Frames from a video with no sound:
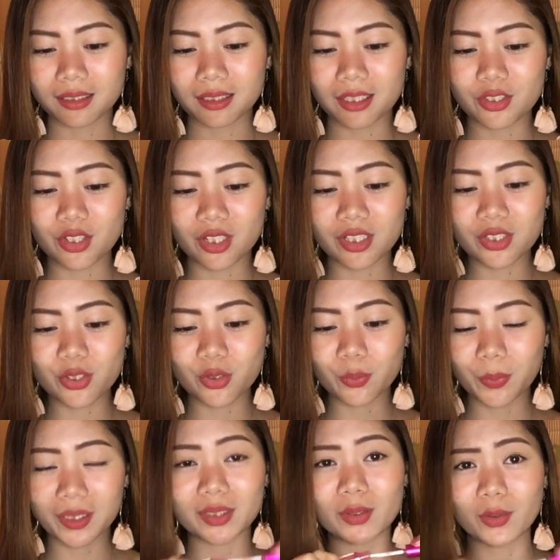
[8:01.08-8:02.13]
na-judge ko
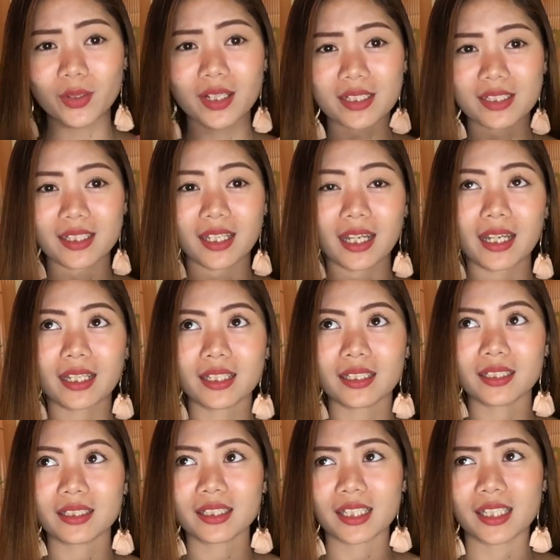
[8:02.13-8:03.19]
pa to kasi
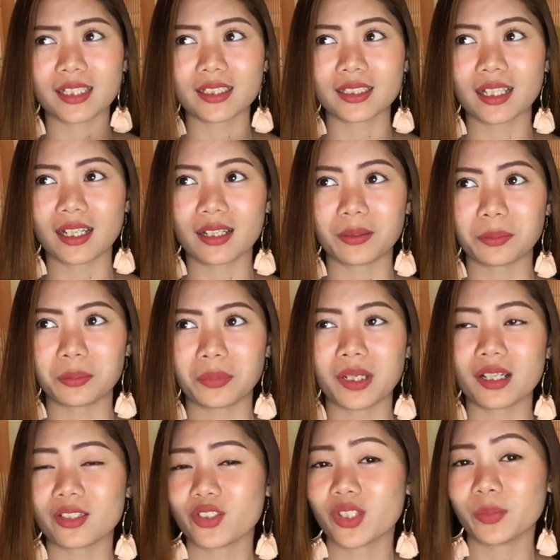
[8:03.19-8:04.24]
I think na
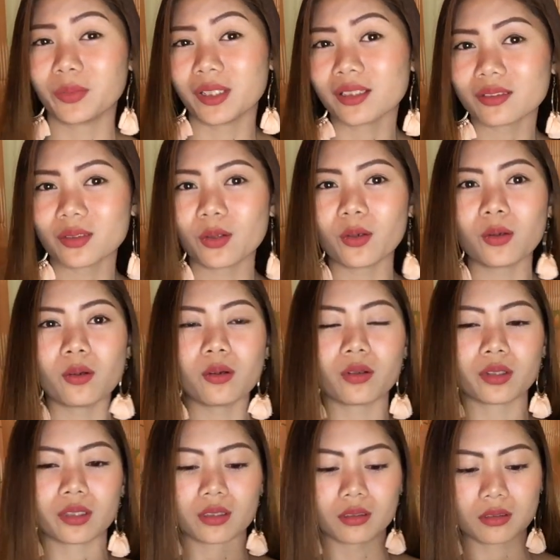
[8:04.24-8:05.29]
baka cheap lang to
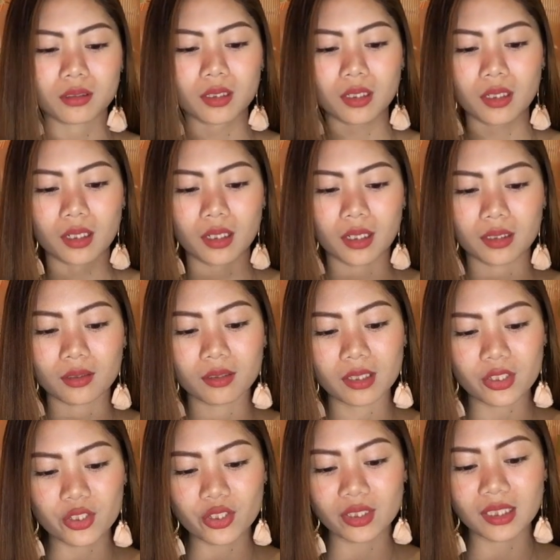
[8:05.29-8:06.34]
or ano
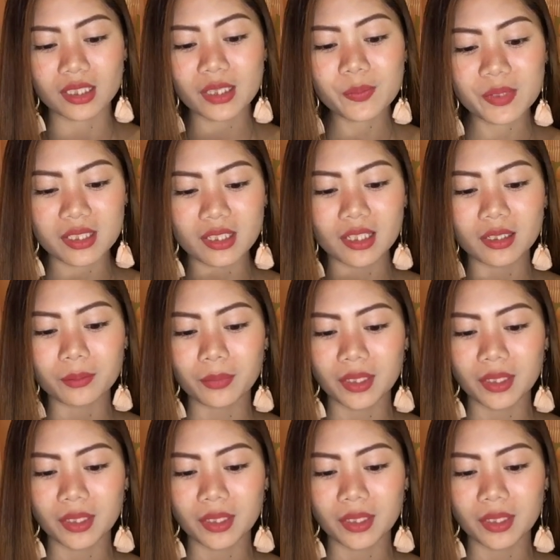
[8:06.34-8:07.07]
lang siya na lipstick.